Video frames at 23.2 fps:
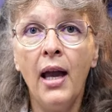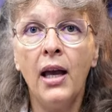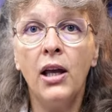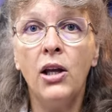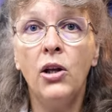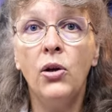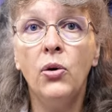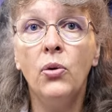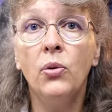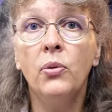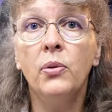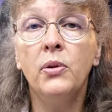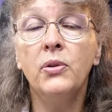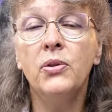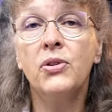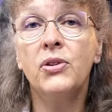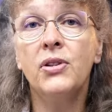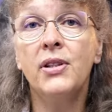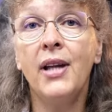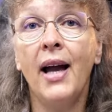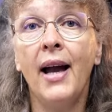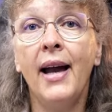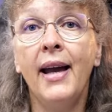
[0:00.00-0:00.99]
You will
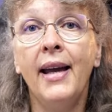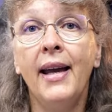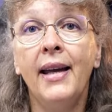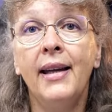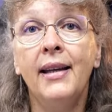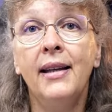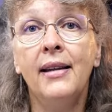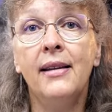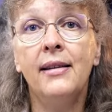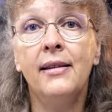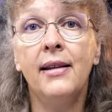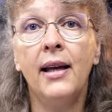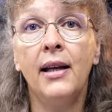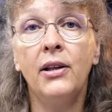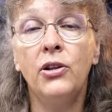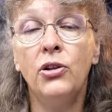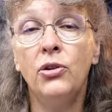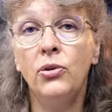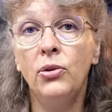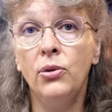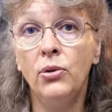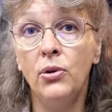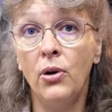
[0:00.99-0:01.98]
say that
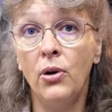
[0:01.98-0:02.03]
you do